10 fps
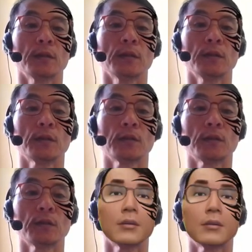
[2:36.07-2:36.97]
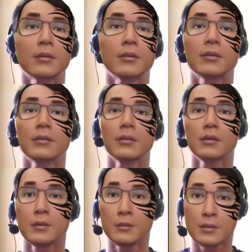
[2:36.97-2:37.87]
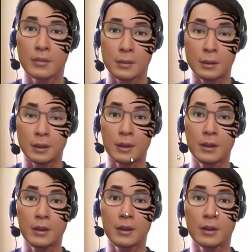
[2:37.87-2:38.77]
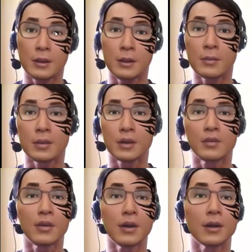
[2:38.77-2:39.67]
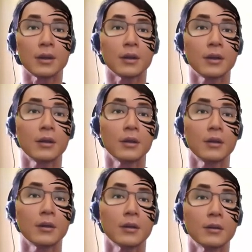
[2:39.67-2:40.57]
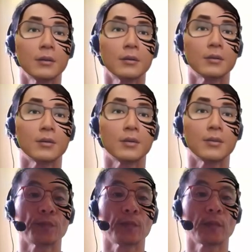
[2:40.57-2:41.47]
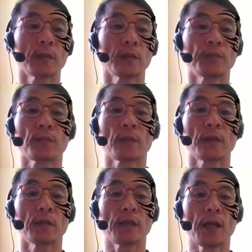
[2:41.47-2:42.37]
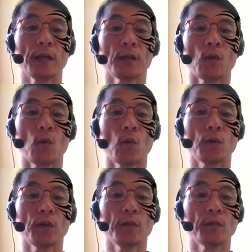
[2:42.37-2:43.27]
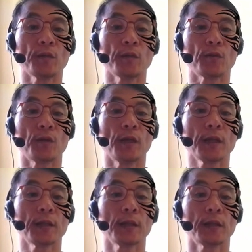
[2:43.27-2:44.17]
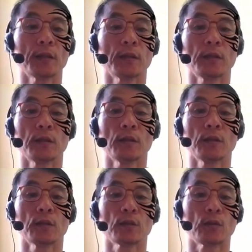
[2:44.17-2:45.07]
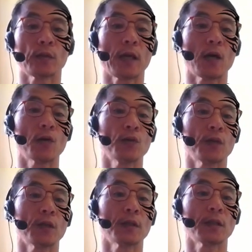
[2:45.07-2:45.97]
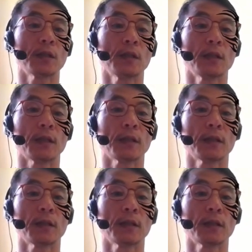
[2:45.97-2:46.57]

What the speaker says: instance, you can see that images change. So it's adding all the images if you click. So now you can see that